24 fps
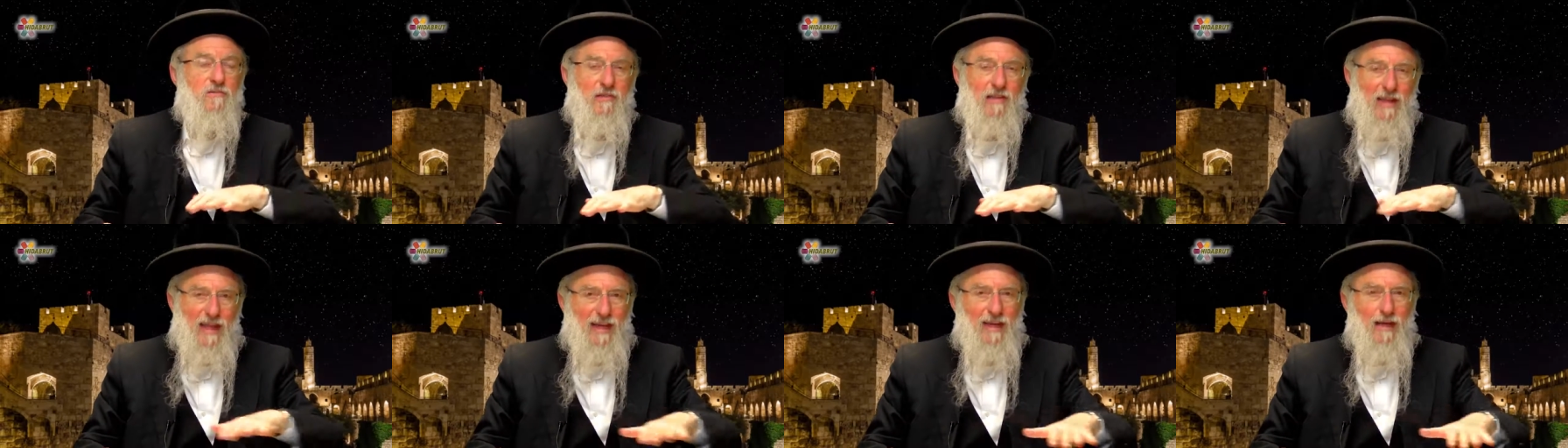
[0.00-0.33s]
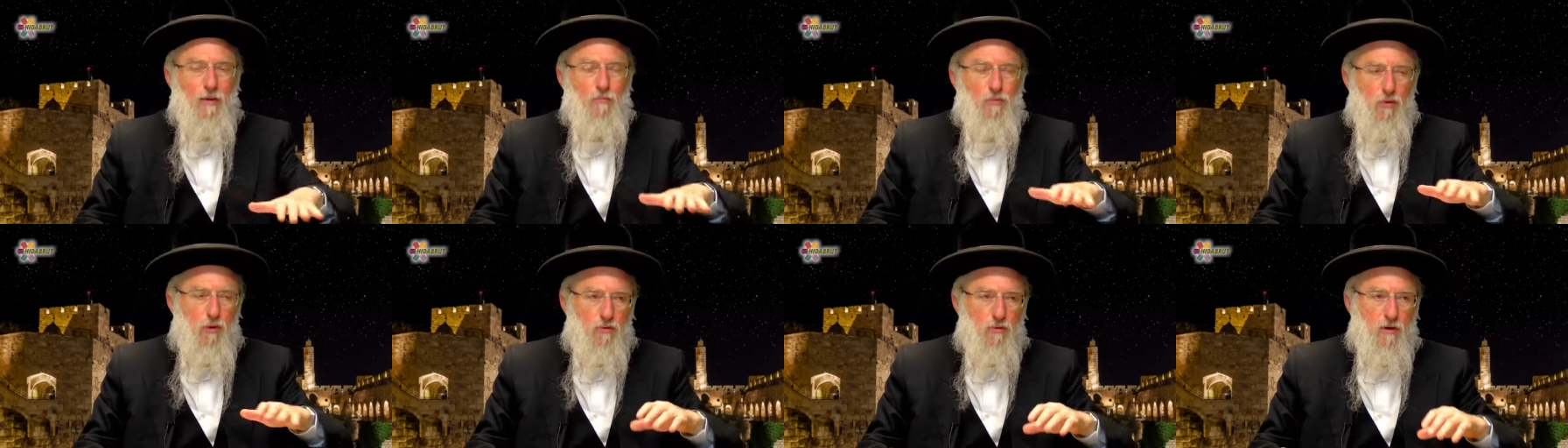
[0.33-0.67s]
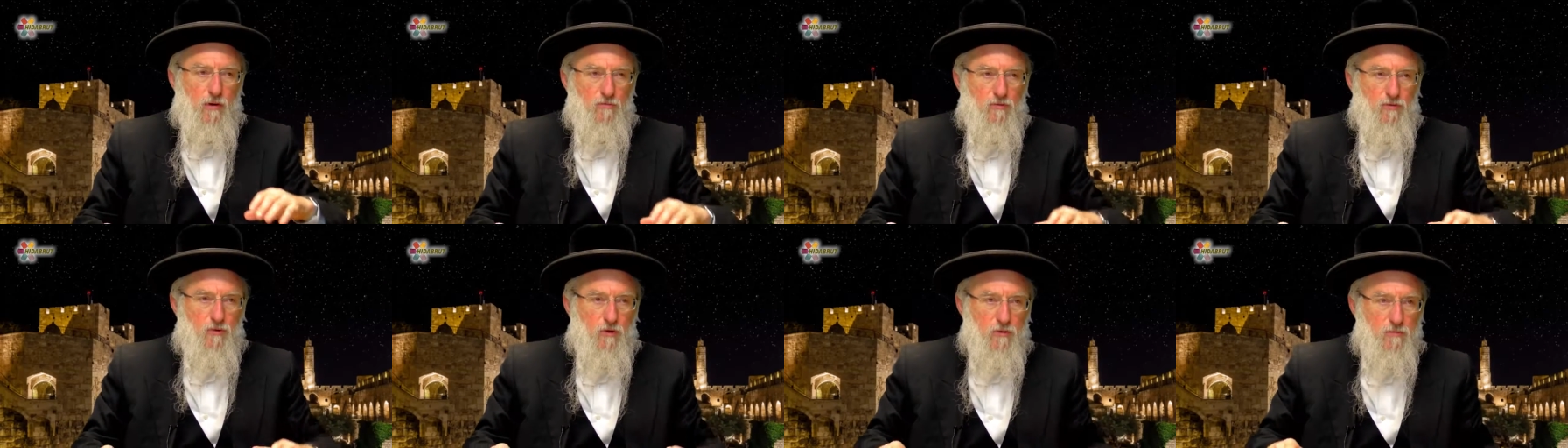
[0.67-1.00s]
laying a
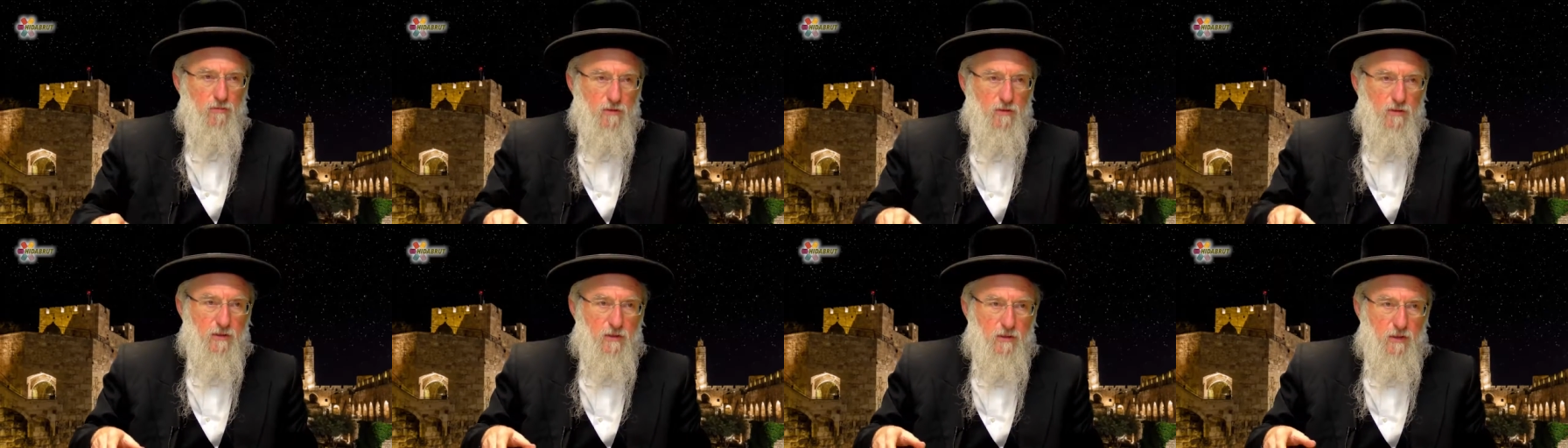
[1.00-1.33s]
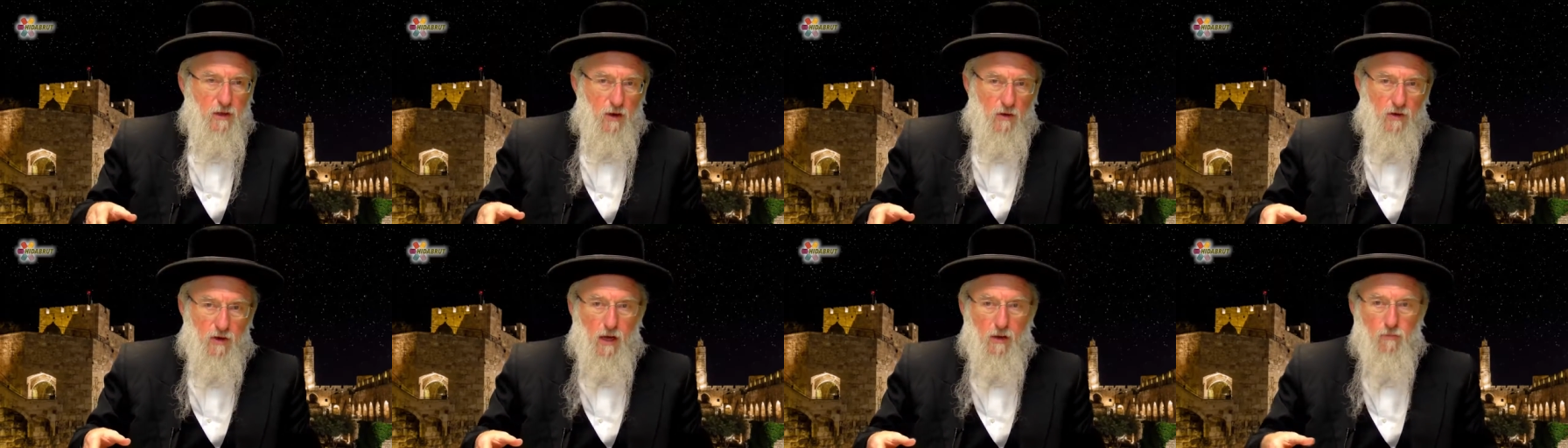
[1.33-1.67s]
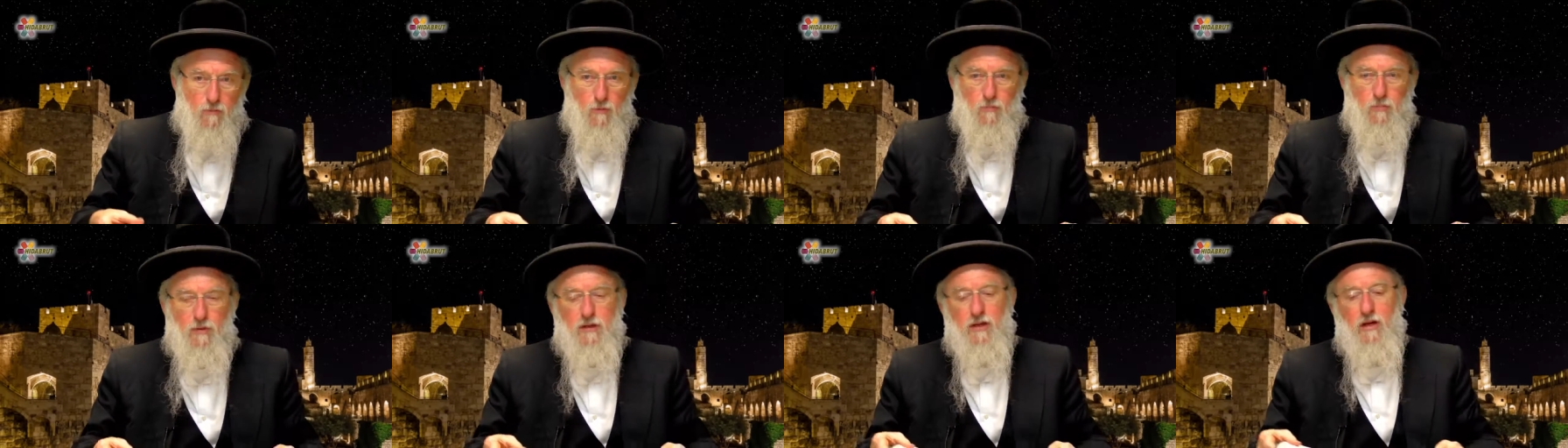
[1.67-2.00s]
program for. Okay,
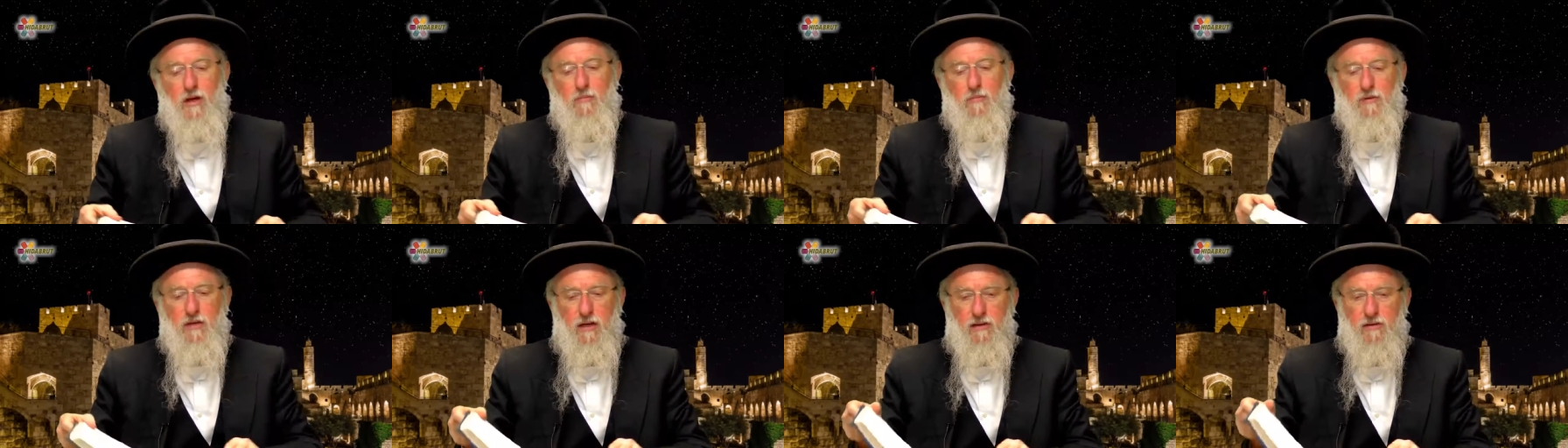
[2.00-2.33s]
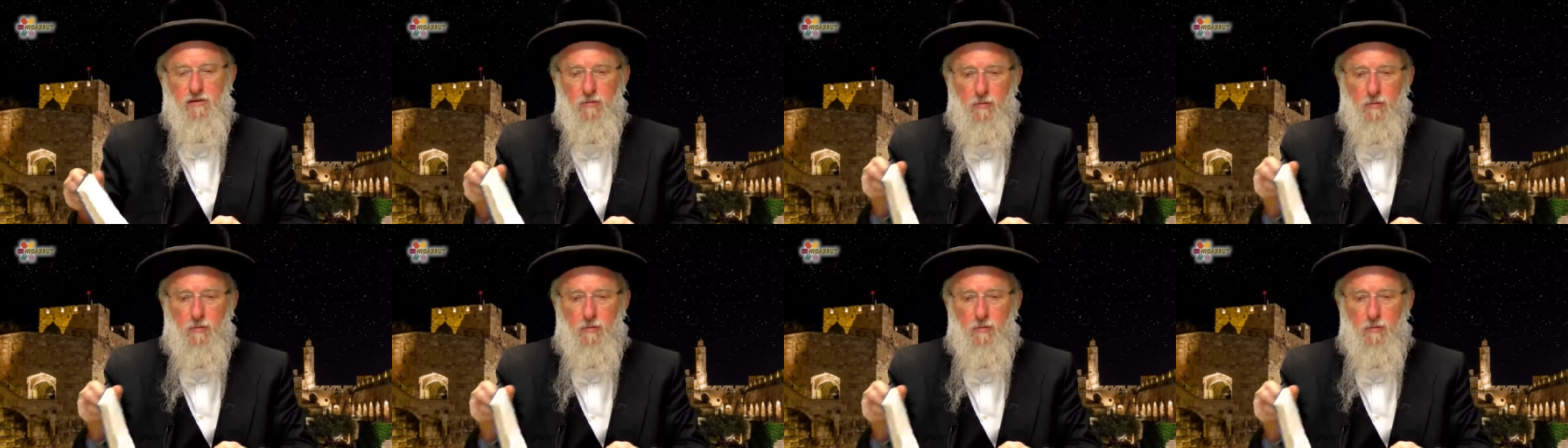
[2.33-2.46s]
we'll pick it up again